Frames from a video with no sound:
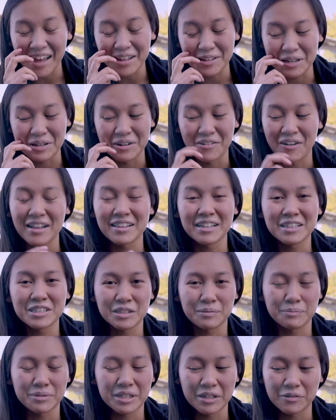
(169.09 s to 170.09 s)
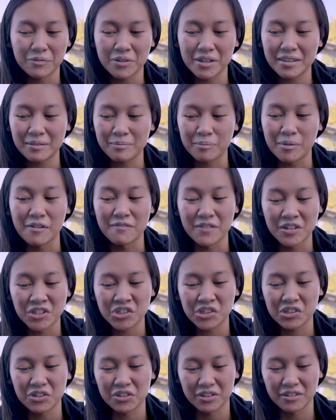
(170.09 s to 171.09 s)
you know, at least to begin with, but
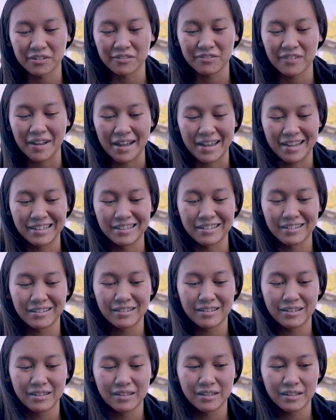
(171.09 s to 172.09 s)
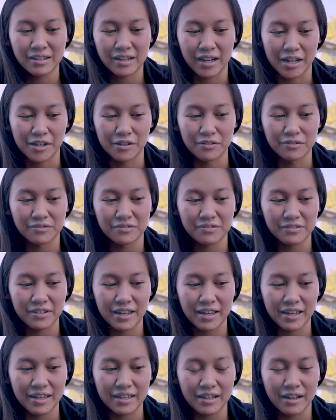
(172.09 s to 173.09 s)
eventually you're going to find kind of
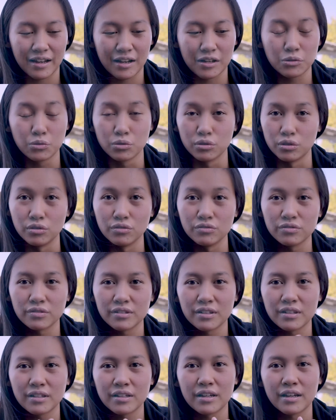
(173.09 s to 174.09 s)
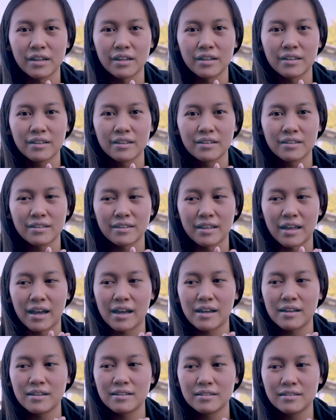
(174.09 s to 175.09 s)
a groove
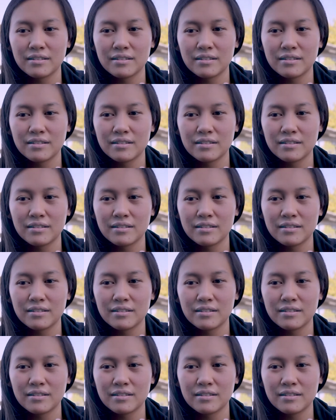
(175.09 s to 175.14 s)
that